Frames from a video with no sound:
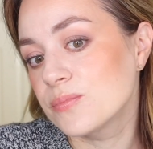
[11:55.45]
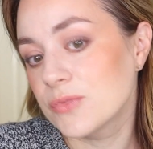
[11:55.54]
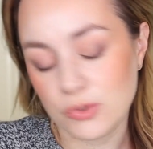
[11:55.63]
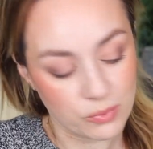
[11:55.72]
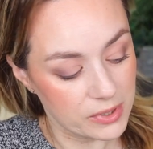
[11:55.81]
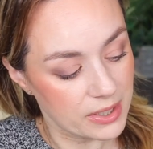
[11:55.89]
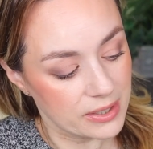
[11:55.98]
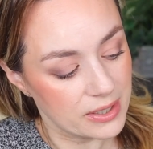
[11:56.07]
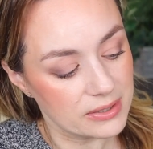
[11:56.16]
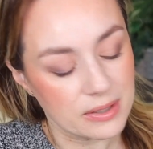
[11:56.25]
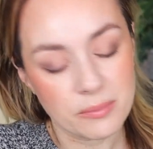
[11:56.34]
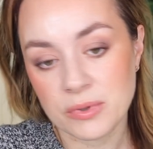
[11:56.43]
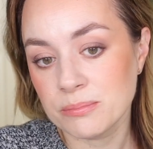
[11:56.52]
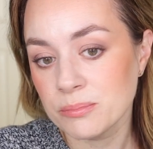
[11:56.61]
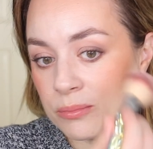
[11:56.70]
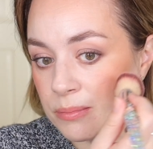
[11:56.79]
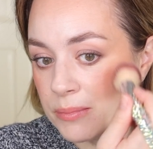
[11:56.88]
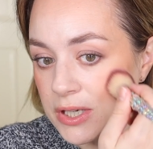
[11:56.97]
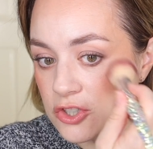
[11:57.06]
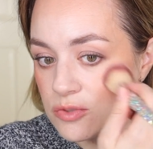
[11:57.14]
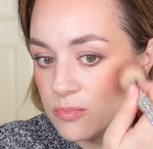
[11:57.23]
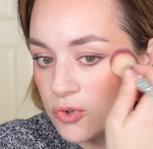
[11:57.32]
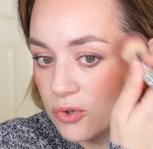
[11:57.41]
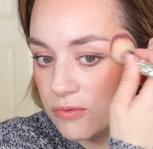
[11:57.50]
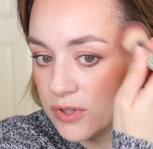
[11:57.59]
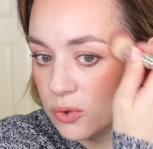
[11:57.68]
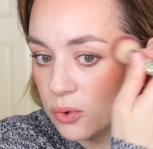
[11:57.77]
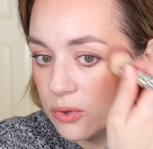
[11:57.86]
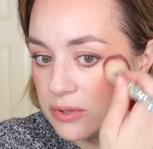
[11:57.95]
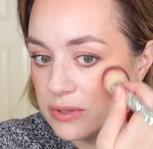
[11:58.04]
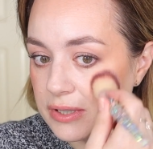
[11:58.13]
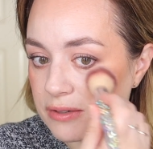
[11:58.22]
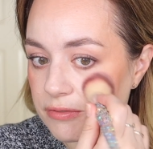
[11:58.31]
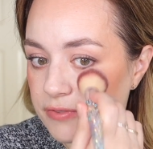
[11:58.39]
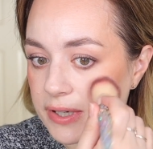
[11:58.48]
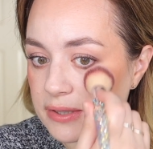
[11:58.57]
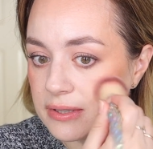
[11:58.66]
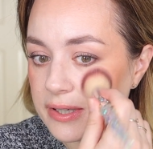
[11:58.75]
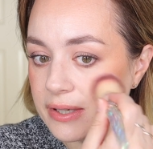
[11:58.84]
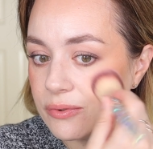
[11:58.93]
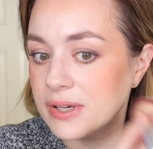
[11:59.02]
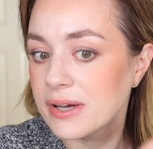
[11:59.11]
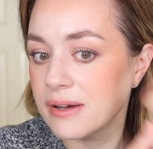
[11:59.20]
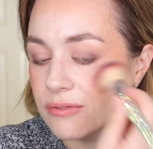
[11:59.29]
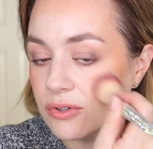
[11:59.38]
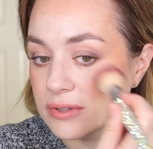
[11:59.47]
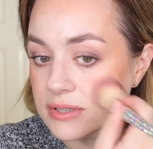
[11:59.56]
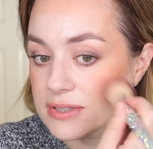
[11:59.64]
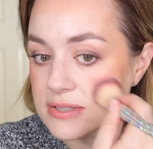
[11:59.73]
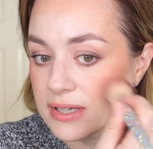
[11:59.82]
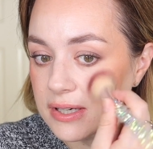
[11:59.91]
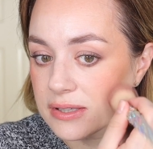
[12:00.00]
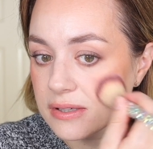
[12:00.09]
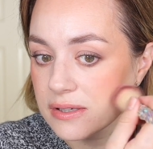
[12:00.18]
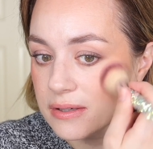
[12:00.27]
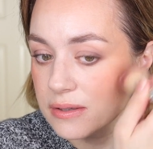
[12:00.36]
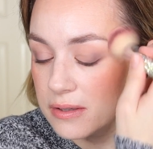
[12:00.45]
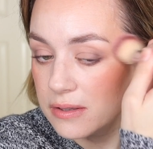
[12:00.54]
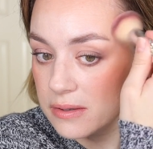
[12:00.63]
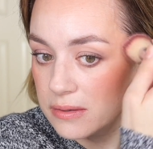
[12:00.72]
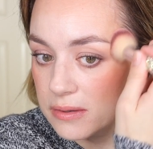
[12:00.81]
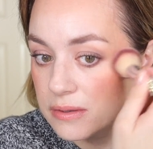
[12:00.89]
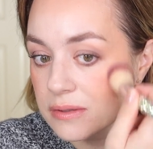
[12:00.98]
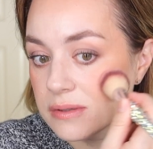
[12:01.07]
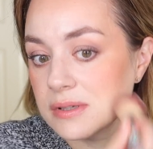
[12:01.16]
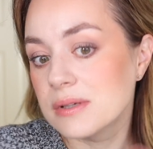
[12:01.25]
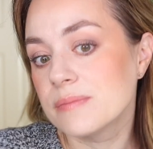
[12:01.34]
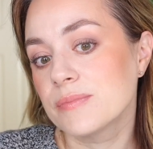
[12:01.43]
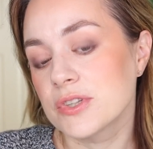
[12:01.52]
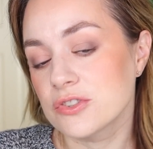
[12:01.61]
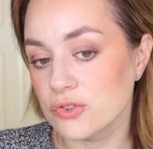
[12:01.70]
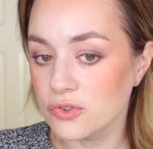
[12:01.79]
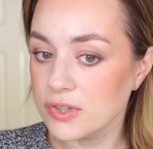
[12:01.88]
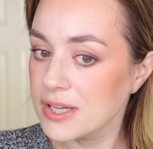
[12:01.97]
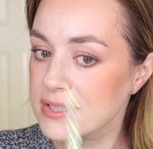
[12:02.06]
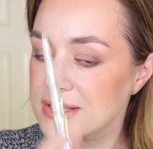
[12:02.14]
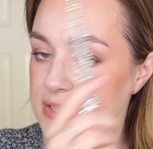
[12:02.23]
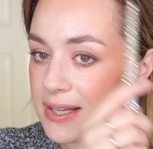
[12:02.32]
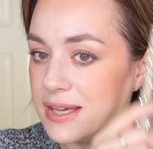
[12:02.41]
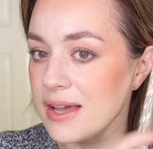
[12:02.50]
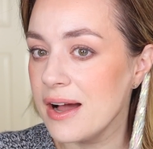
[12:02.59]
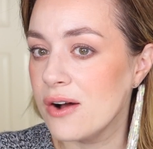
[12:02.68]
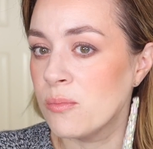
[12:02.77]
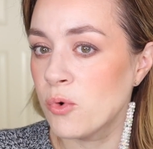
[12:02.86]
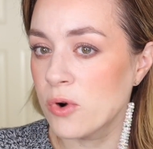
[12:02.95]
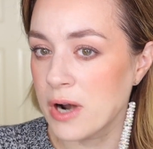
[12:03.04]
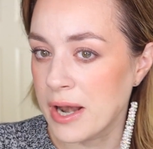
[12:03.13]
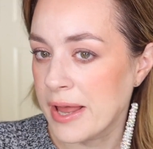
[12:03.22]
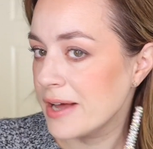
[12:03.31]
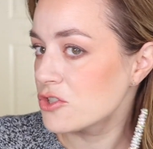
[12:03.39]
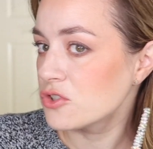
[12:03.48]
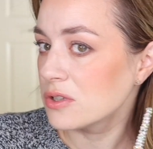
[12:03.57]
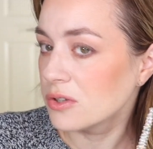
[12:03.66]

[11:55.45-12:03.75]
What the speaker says: So we can get that much more of a corally effect like we have on this side. So you can see how more natural